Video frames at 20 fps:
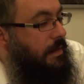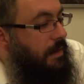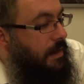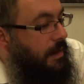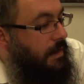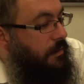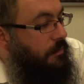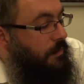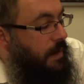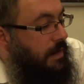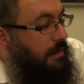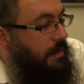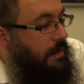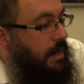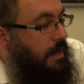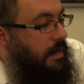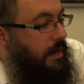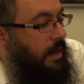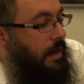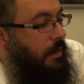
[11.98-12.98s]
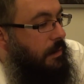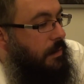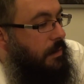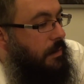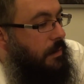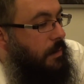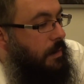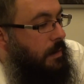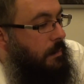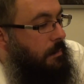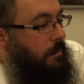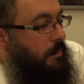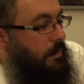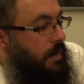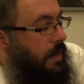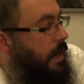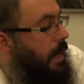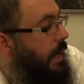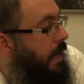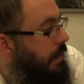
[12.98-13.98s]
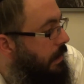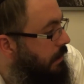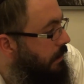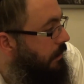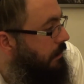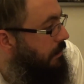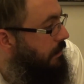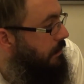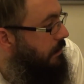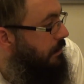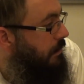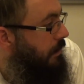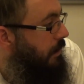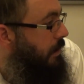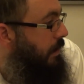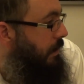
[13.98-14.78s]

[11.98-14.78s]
it's fascinating how the Goyim hated us